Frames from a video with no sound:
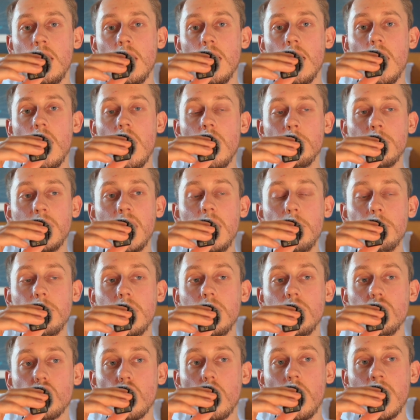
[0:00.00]

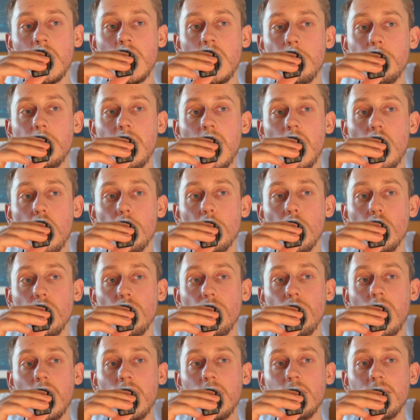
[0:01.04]
Try and keep the elbows
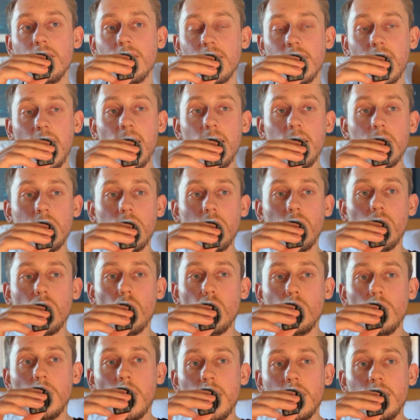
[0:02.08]
fairly stacked. So
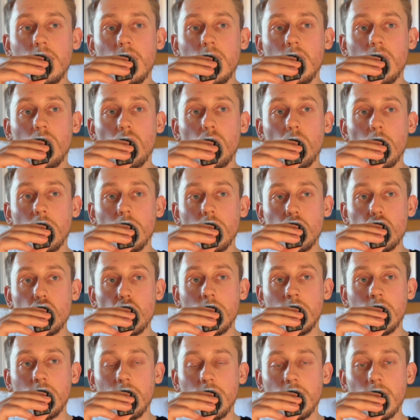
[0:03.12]
like this, you want the
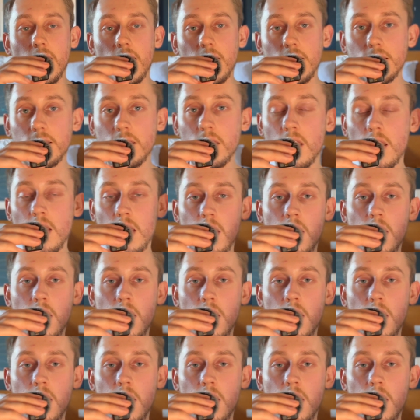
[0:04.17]
joints stacked.